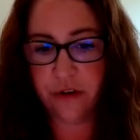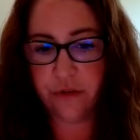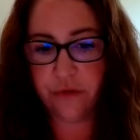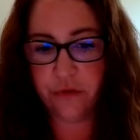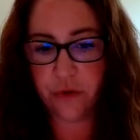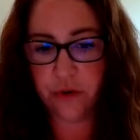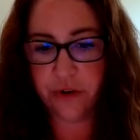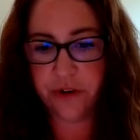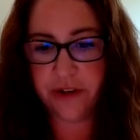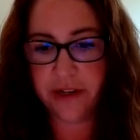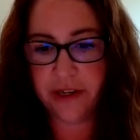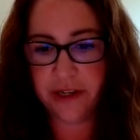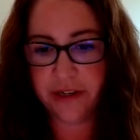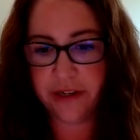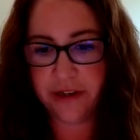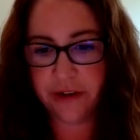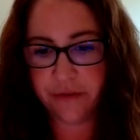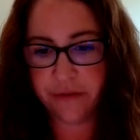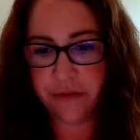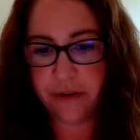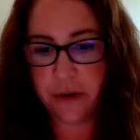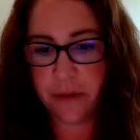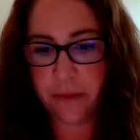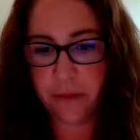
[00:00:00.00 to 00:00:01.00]
14
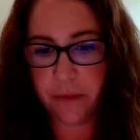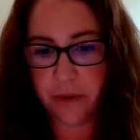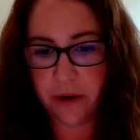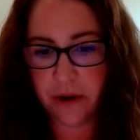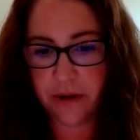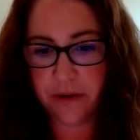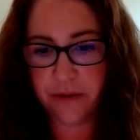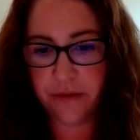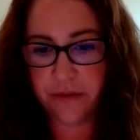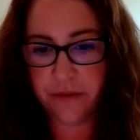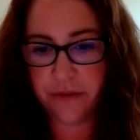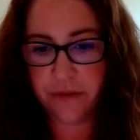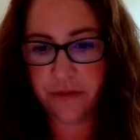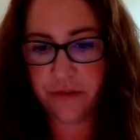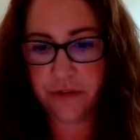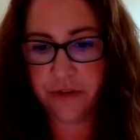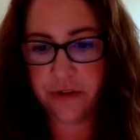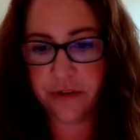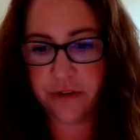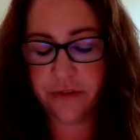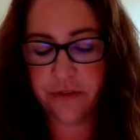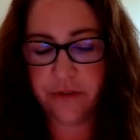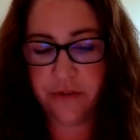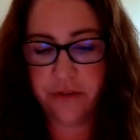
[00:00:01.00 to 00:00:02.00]
different ones,
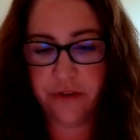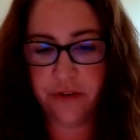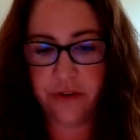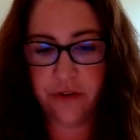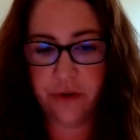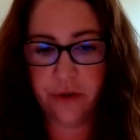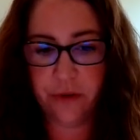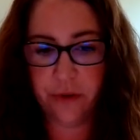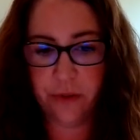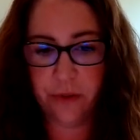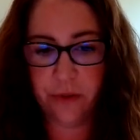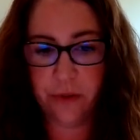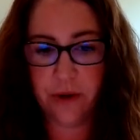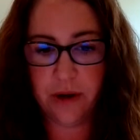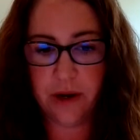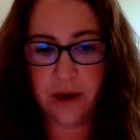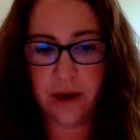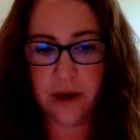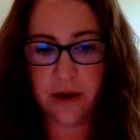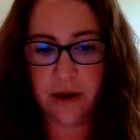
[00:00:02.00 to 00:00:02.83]
just to